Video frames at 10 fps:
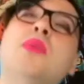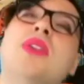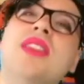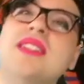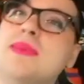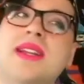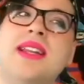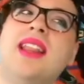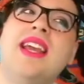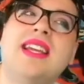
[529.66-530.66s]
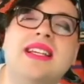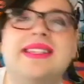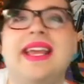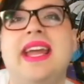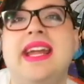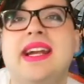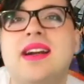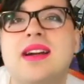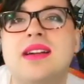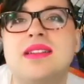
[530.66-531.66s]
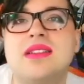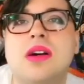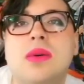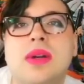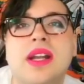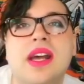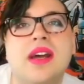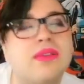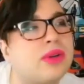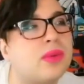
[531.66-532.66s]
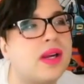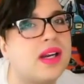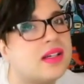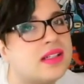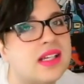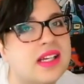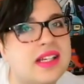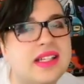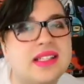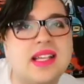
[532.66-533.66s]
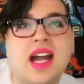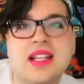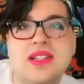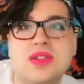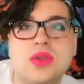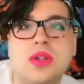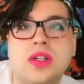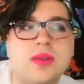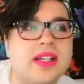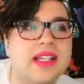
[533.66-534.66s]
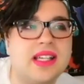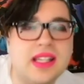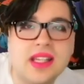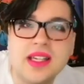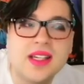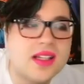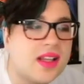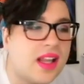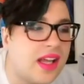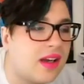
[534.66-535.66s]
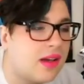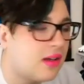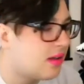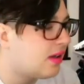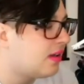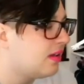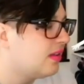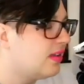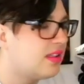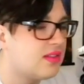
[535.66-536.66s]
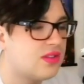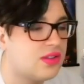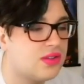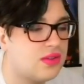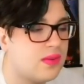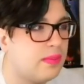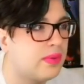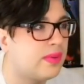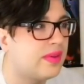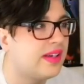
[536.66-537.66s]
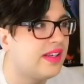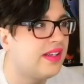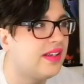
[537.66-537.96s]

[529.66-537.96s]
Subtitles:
Where this one, like, his hair is going everywhere. He's got his sword ready to kill. Like, oh, it's just so pretty.